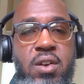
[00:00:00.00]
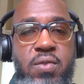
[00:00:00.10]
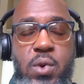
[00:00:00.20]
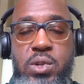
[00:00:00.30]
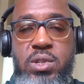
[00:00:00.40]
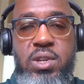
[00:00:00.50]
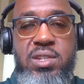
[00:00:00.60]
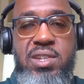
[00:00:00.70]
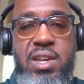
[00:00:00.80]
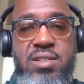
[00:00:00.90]
Of course, you
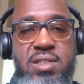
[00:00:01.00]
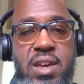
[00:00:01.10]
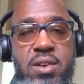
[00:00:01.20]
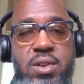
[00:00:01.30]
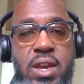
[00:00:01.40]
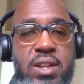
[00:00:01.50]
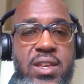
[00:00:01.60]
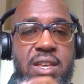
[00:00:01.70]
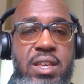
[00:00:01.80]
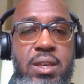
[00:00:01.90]
can check us out
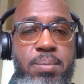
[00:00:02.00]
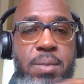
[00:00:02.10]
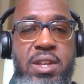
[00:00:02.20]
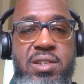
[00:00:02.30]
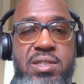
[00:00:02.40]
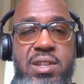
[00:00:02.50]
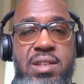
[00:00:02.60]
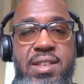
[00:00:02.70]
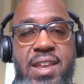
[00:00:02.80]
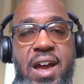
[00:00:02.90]
at
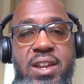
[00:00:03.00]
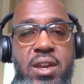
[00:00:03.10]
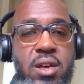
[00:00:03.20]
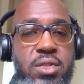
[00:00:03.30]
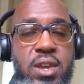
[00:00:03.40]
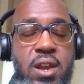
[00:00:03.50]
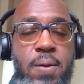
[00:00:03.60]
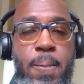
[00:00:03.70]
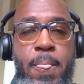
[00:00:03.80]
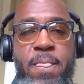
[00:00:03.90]
emedicine.healthcare.